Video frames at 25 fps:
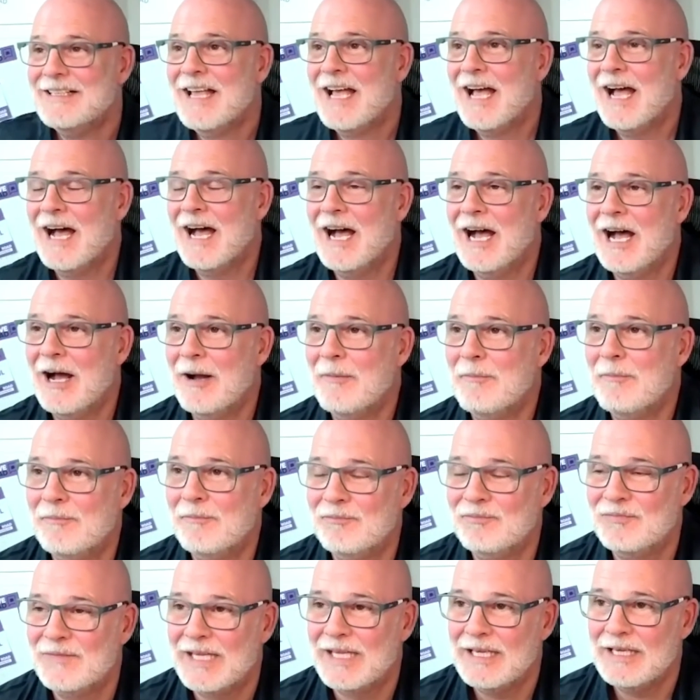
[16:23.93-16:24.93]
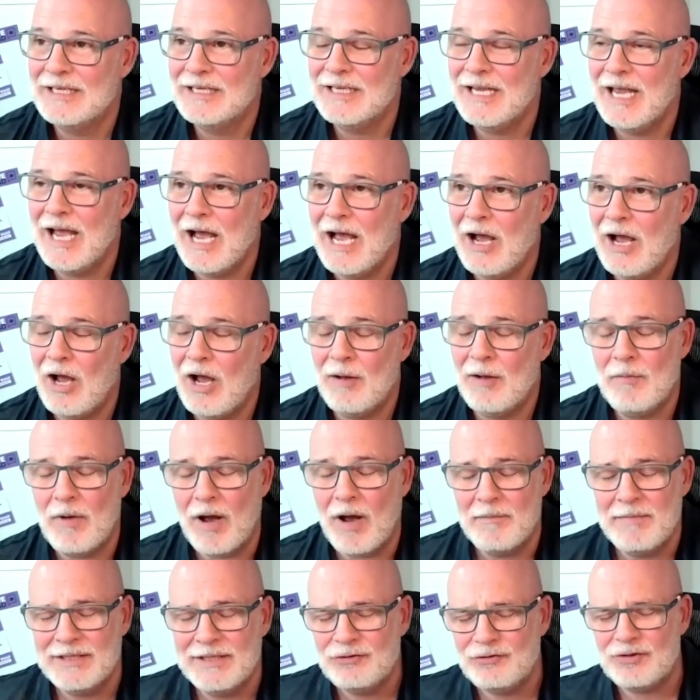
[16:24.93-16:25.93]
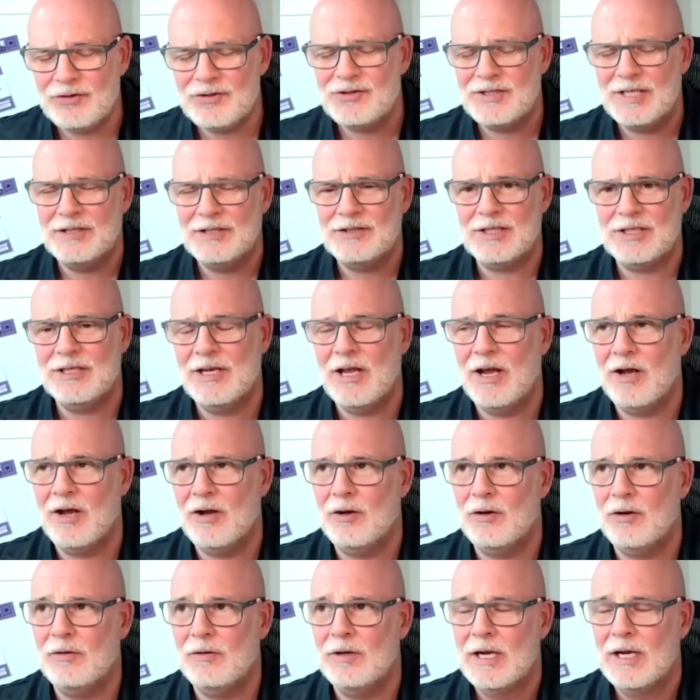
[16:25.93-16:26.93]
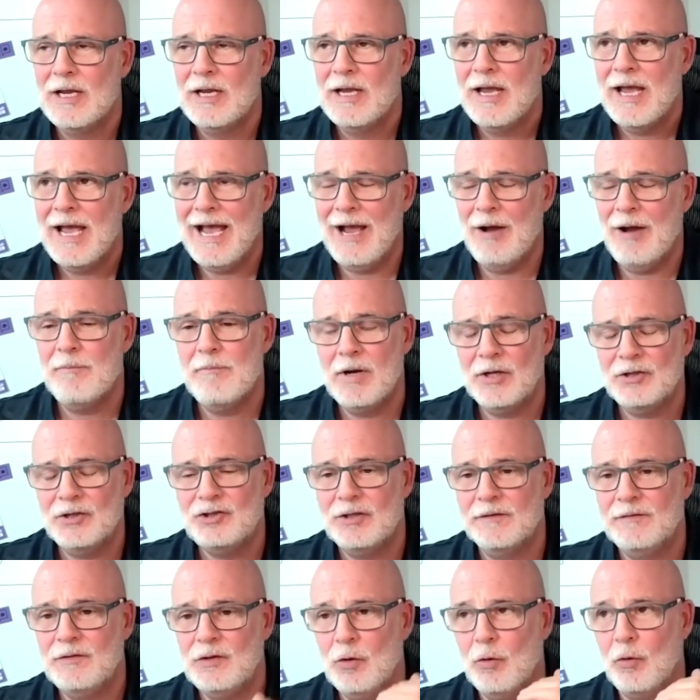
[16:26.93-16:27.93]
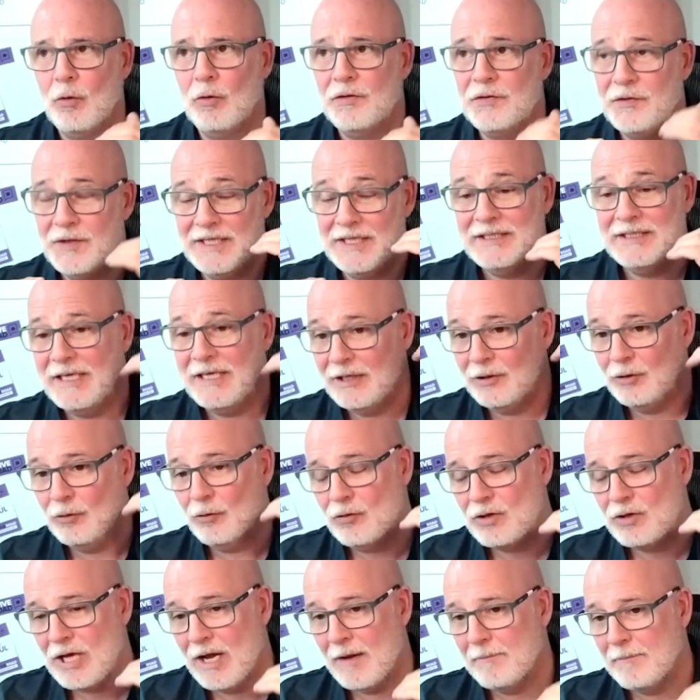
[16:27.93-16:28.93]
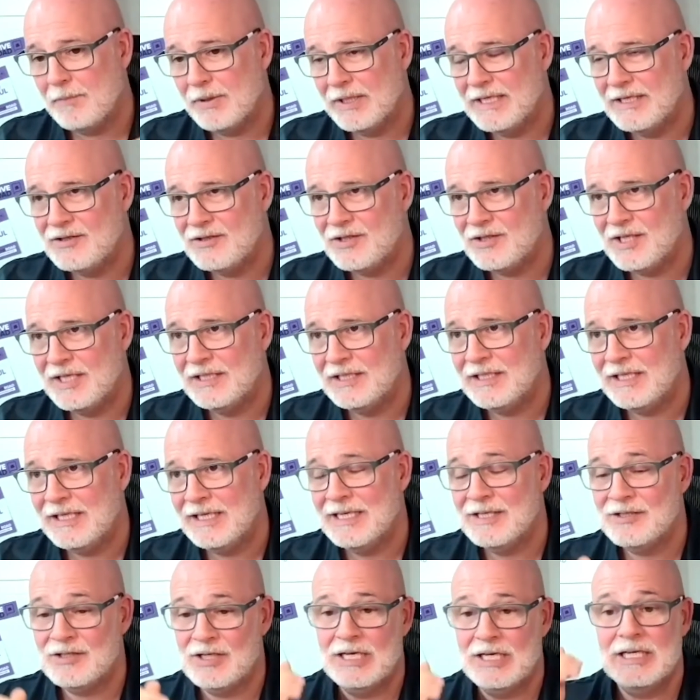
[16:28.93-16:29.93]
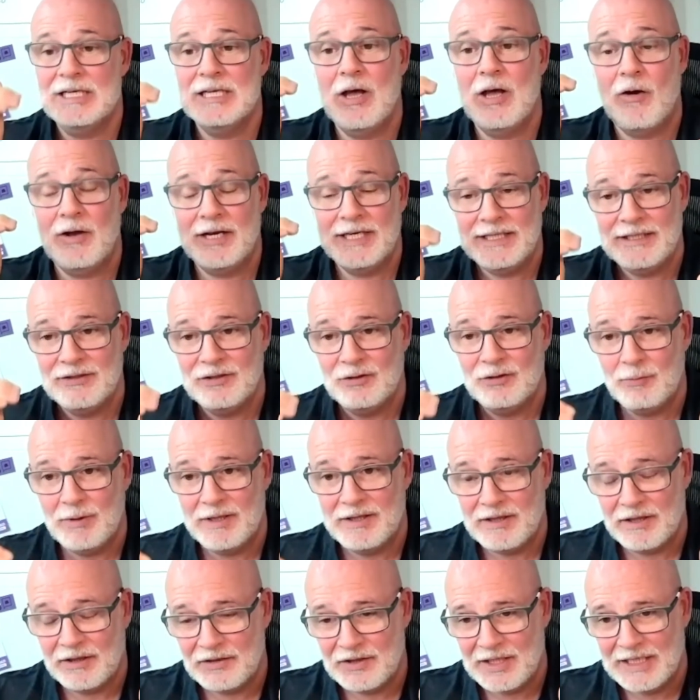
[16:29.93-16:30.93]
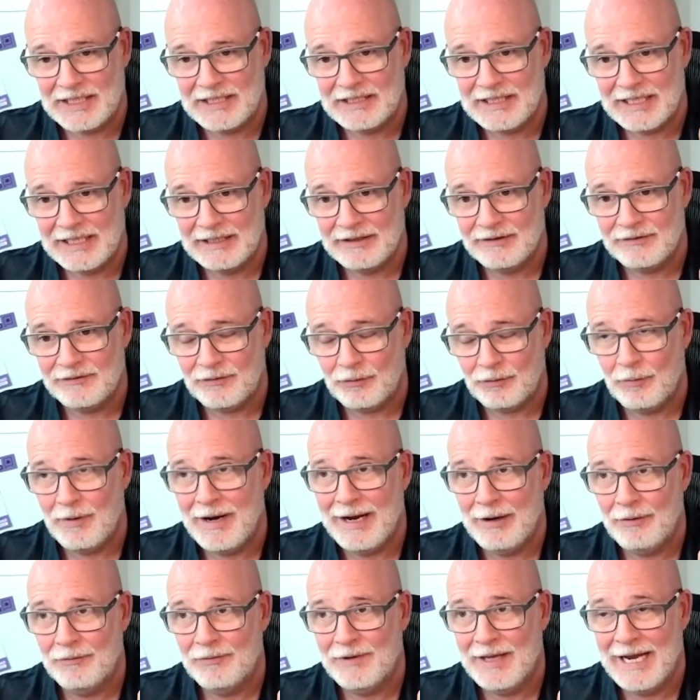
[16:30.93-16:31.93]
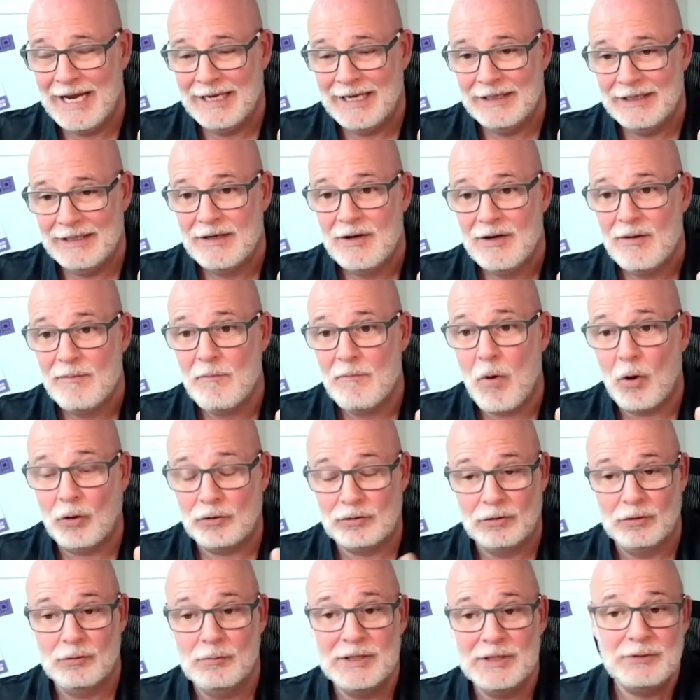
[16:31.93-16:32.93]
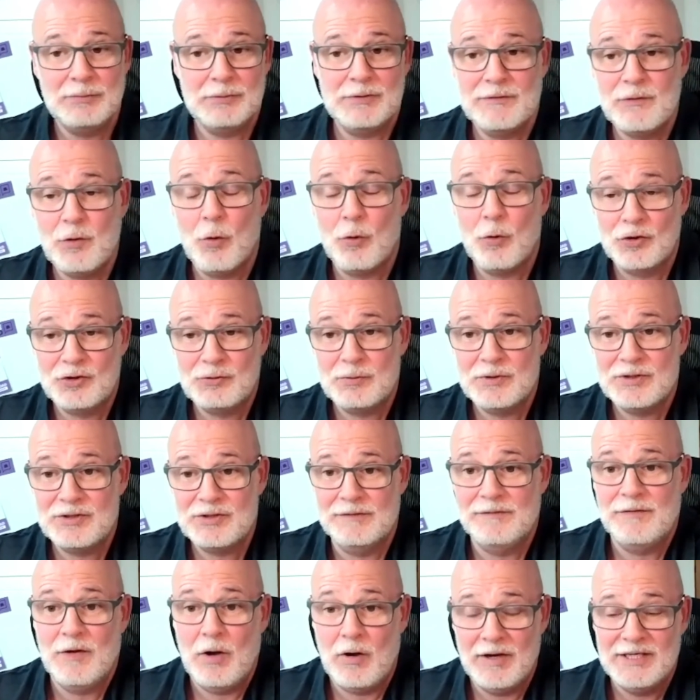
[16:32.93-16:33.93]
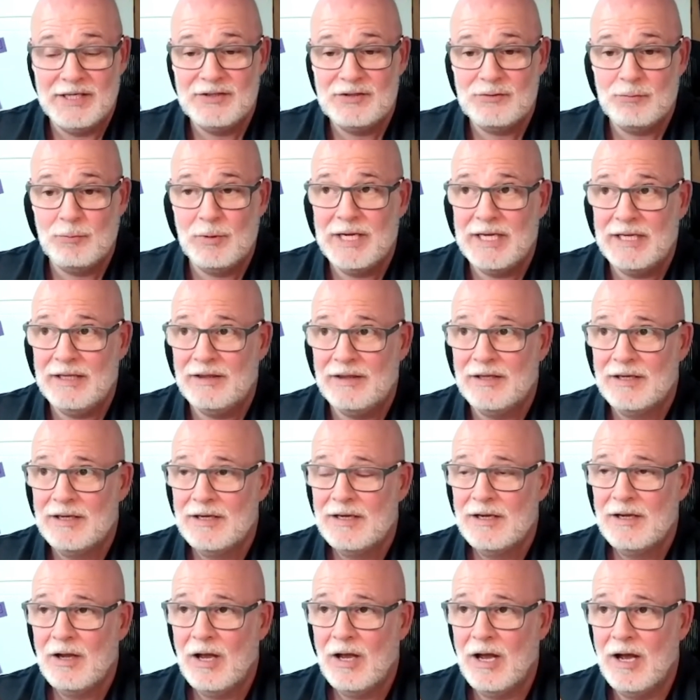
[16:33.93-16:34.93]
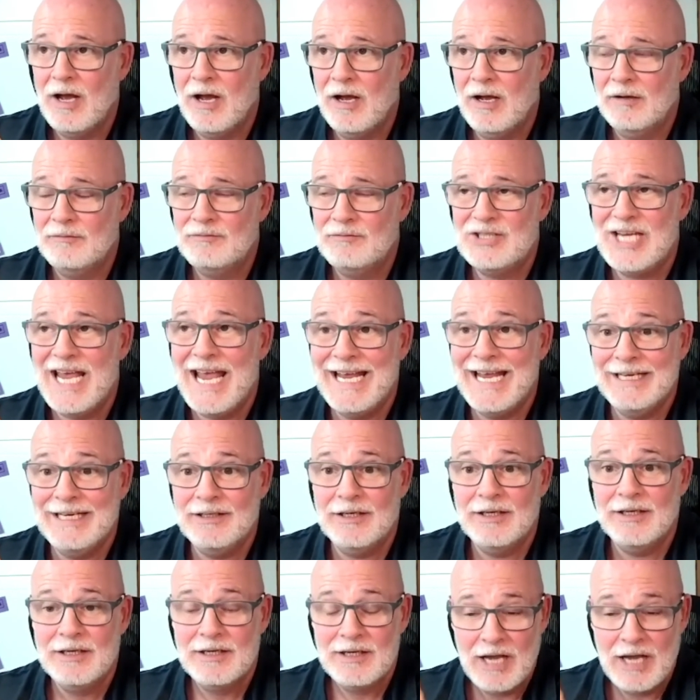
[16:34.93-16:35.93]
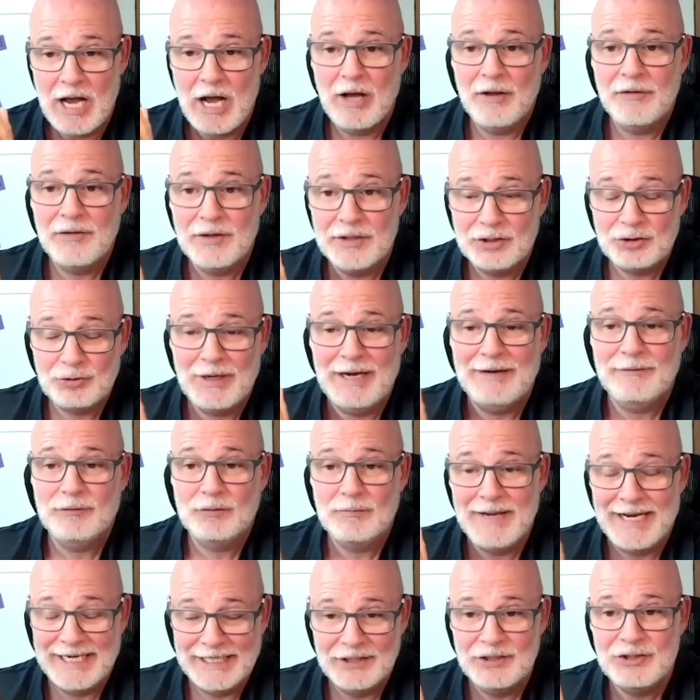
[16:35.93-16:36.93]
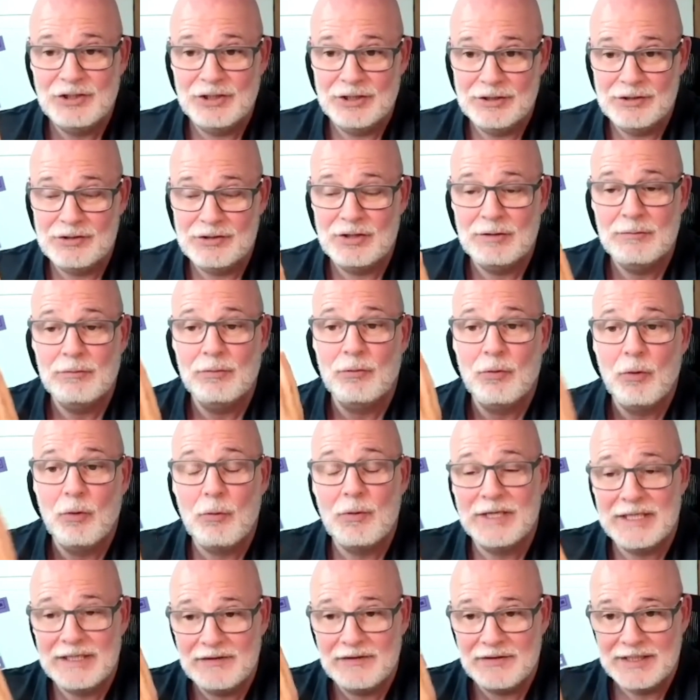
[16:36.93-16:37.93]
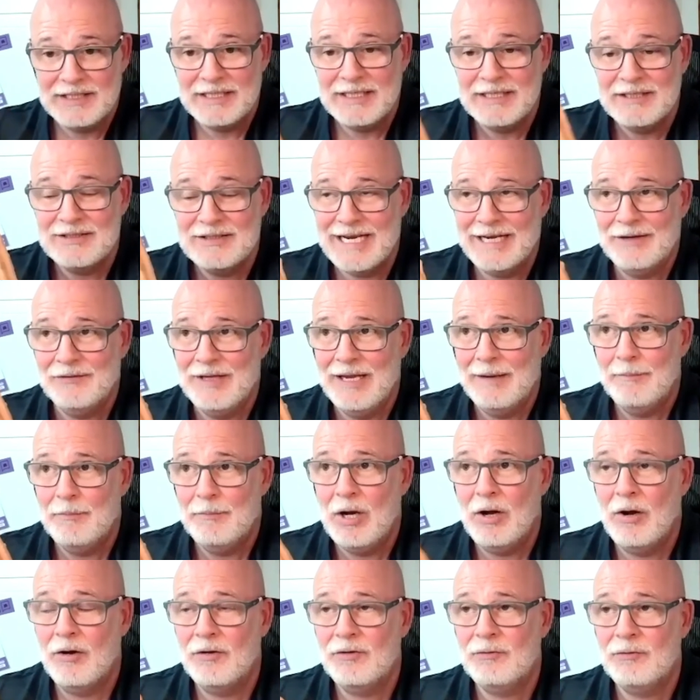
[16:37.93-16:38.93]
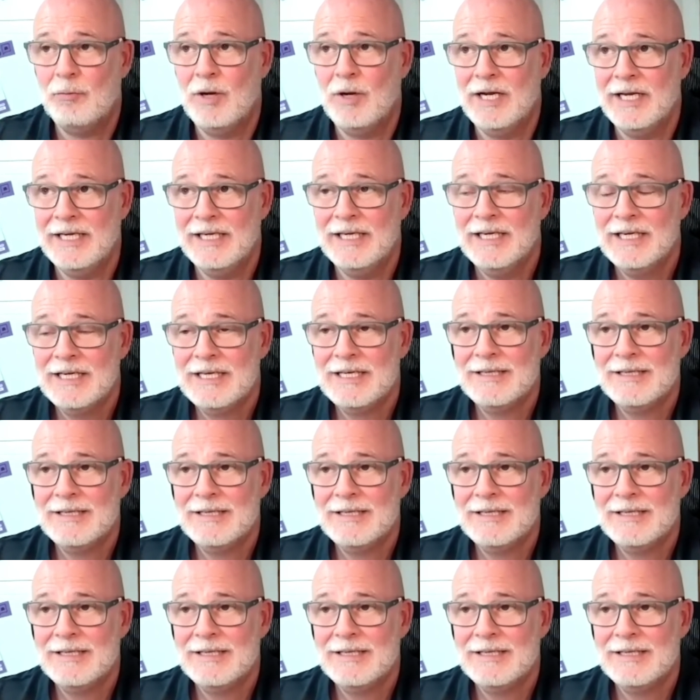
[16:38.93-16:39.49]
I'm interested to know how much of your thinking and your company's thinking is aligned with the thinking throughout that model, which was, of course, was devised with 10 other travel managers who were already thinking down that pathway.